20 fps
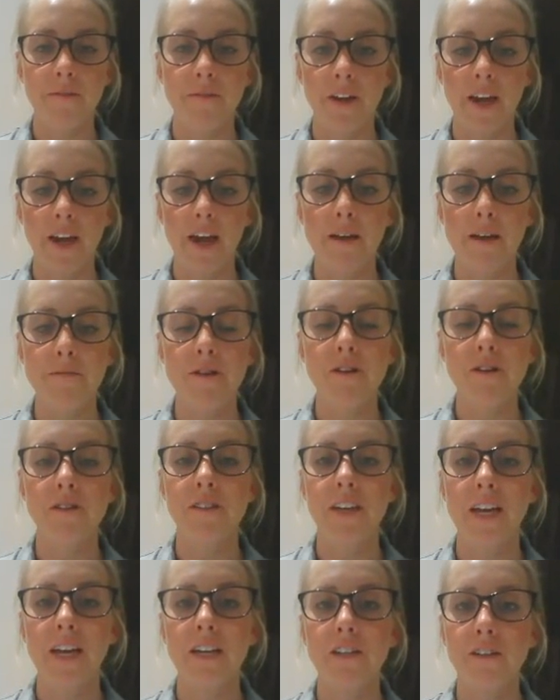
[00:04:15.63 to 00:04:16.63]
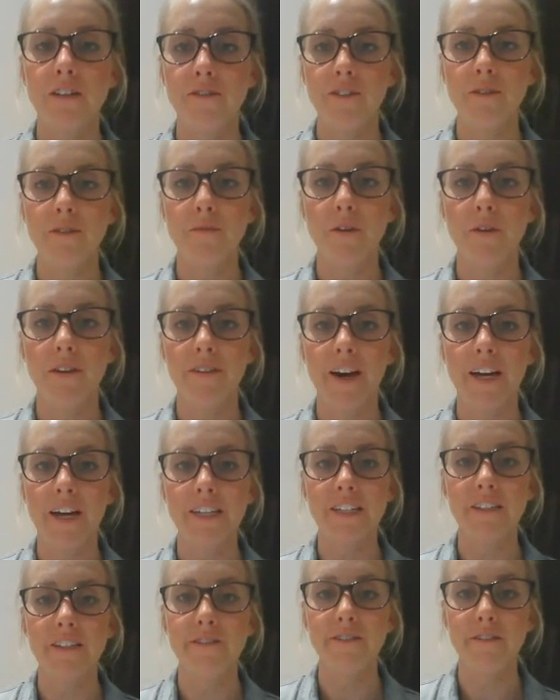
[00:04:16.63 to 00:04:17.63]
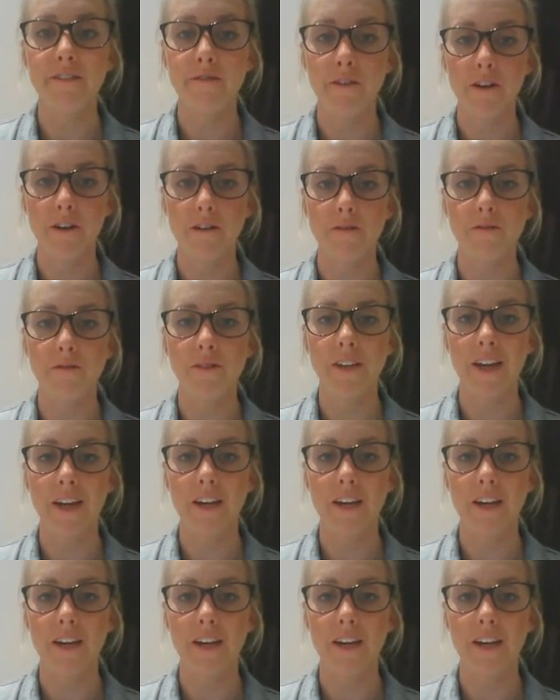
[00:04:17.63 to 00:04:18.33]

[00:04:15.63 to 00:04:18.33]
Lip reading: okay, because each of you will have had different roles